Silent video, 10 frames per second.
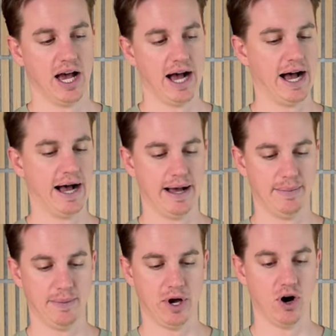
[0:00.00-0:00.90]

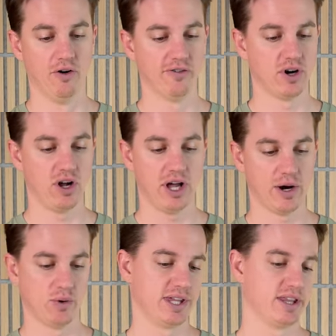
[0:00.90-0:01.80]
Overall, I
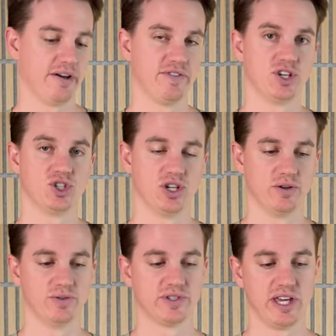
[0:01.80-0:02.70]
really love these shoes.